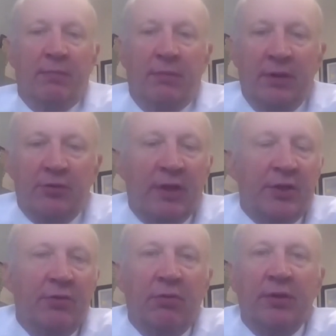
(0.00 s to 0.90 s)

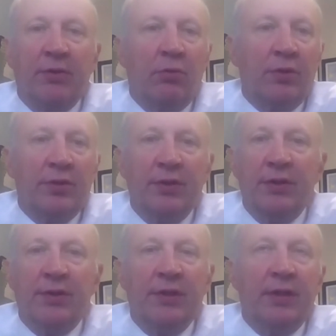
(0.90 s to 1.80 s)
instructional
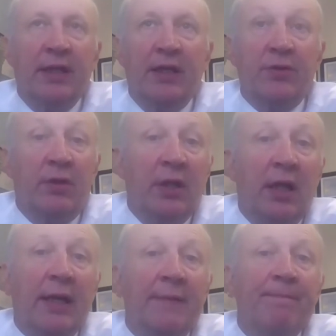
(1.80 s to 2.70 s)
courses and things
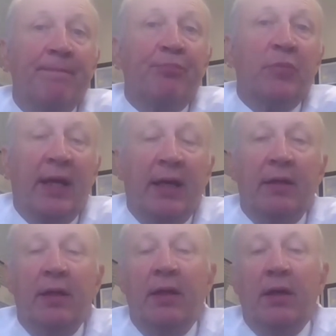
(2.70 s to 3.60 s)
online
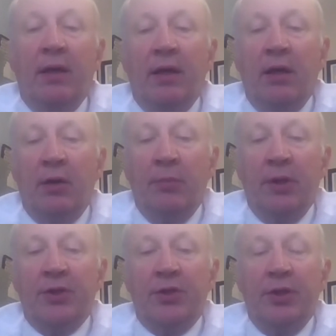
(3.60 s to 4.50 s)
that are
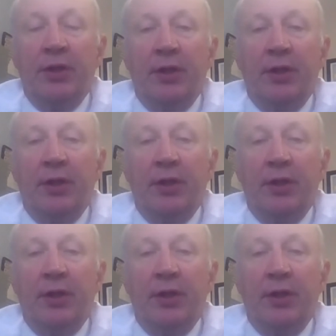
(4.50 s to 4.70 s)
much